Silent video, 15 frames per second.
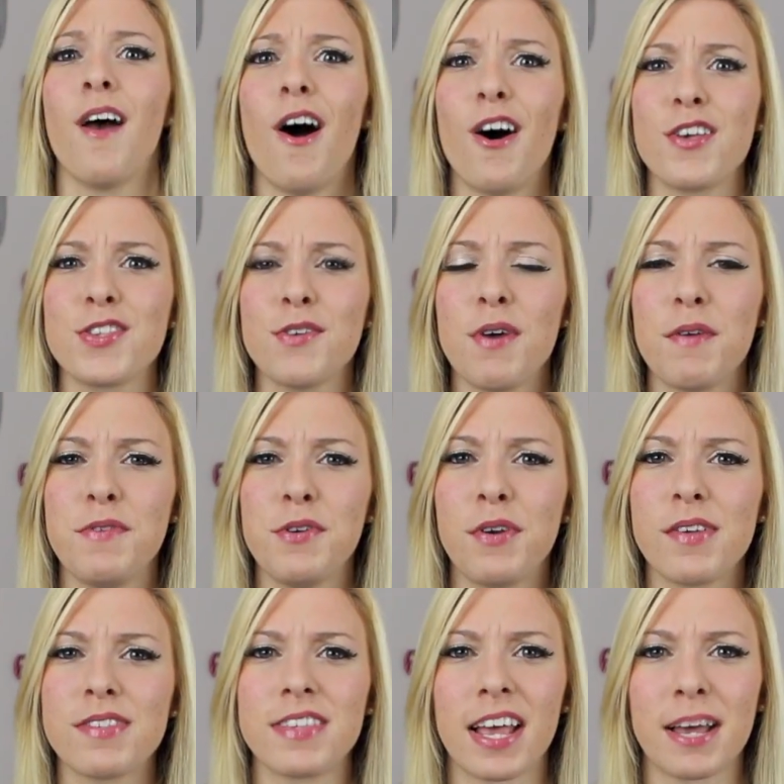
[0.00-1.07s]
Also, if you
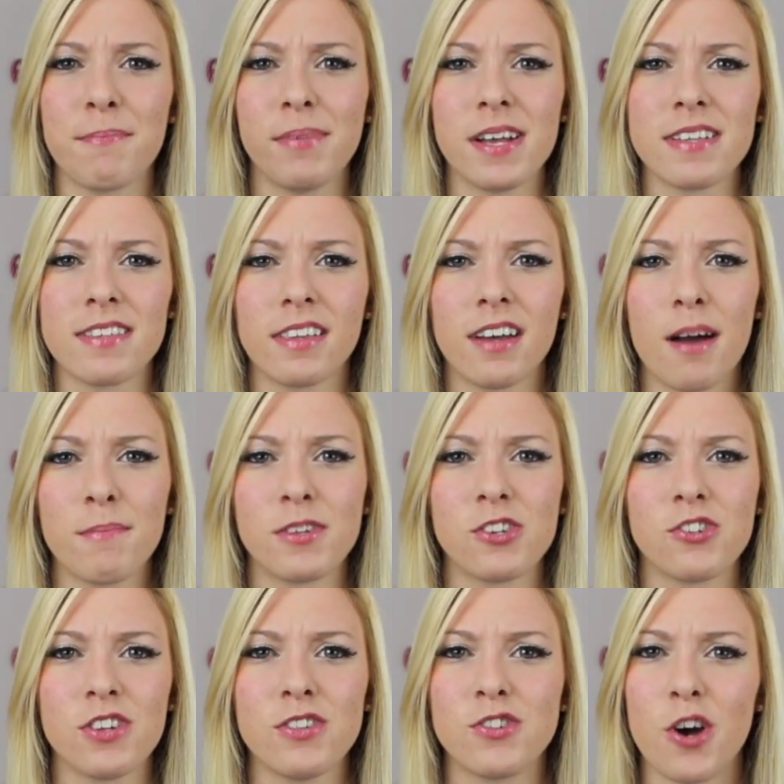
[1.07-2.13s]
get second place to the
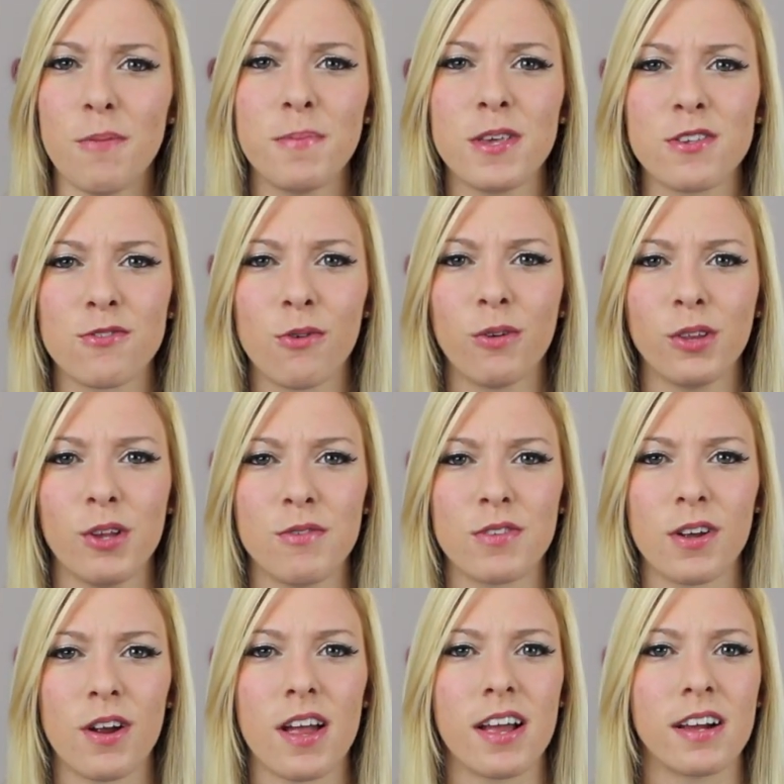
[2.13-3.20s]
competition, don't be a sore
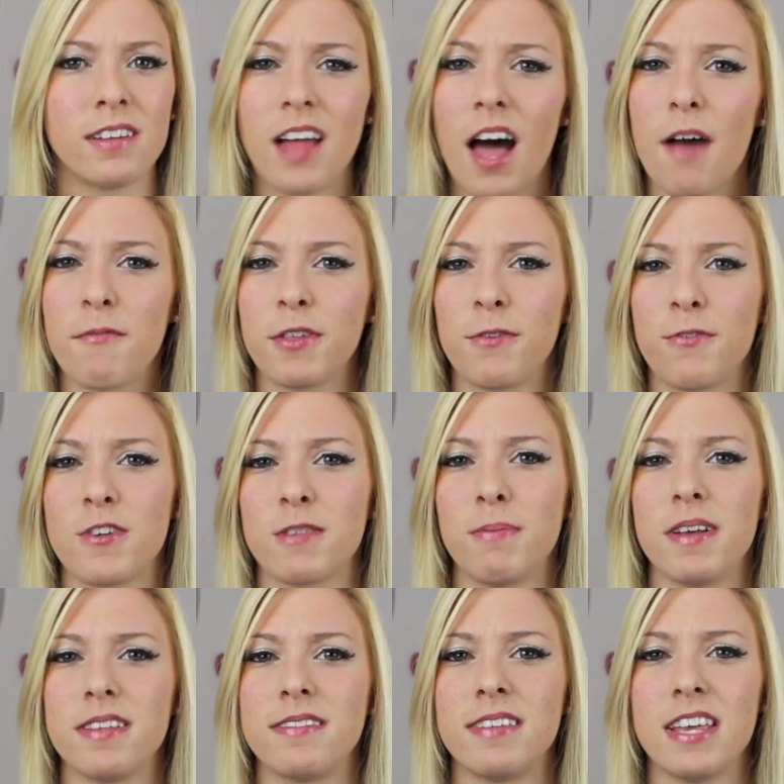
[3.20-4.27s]
loser and clap for the first
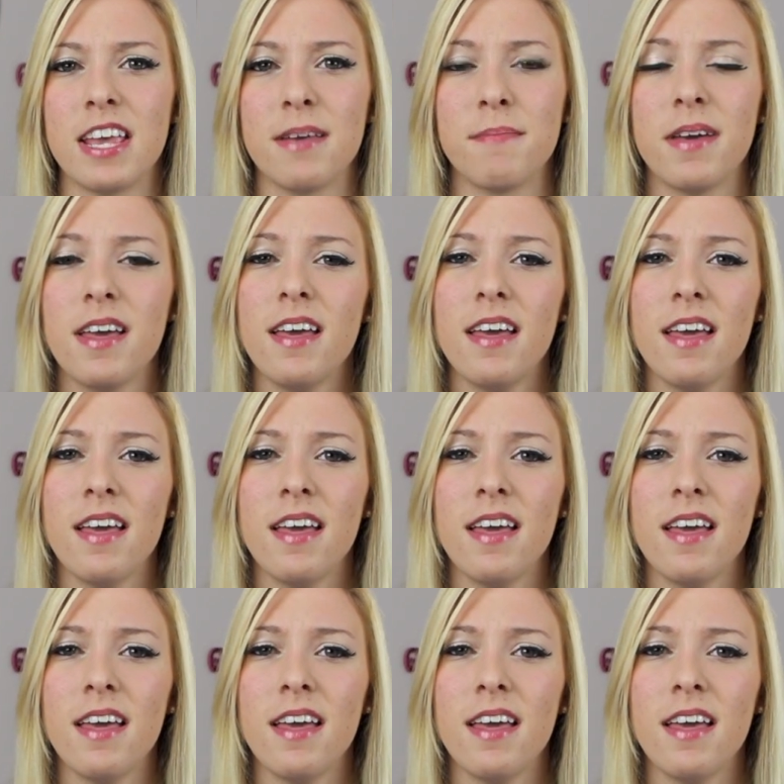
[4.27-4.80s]
place team,